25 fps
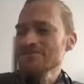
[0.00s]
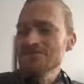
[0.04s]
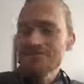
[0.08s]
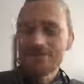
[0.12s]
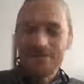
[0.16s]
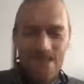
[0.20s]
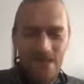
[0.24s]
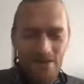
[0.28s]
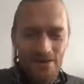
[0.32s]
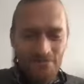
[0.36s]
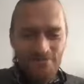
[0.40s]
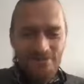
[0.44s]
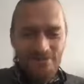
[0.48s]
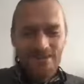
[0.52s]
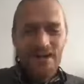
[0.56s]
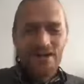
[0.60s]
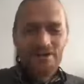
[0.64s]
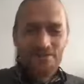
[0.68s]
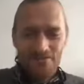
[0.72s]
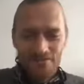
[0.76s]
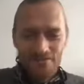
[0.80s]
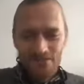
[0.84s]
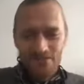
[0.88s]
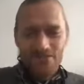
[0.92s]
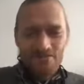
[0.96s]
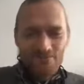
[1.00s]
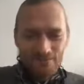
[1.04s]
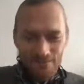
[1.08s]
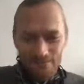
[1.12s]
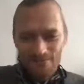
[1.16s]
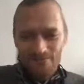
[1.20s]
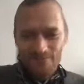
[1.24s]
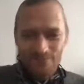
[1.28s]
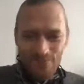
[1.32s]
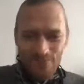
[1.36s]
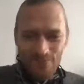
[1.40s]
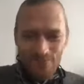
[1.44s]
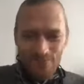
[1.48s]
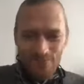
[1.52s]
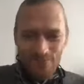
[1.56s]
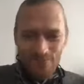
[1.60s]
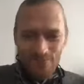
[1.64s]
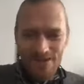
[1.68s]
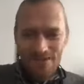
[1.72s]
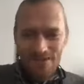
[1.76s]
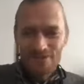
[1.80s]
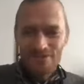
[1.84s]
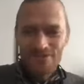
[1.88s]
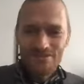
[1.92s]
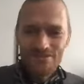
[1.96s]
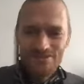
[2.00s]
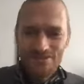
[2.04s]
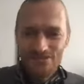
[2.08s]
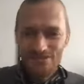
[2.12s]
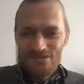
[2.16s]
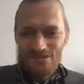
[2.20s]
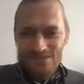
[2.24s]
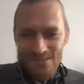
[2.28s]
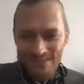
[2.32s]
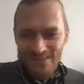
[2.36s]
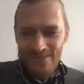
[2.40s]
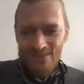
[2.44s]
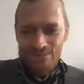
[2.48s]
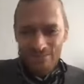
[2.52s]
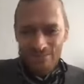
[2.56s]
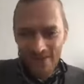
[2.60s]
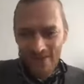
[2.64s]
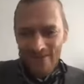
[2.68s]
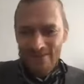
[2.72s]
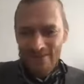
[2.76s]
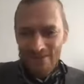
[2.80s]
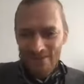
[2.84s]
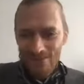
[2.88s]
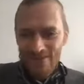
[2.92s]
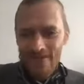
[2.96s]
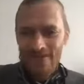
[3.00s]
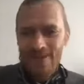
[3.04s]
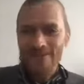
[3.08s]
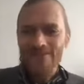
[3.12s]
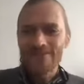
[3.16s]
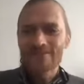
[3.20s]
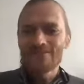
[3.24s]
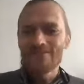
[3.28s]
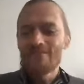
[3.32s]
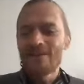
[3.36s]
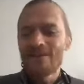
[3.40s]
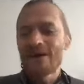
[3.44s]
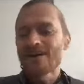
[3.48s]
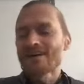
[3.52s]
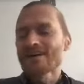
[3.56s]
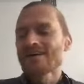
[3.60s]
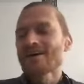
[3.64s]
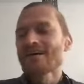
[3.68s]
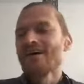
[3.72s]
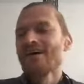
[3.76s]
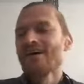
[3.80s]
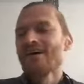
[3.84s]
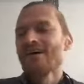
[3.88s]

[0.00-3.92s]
kept kind of like poking at me, and she was like, come back, come back, come back.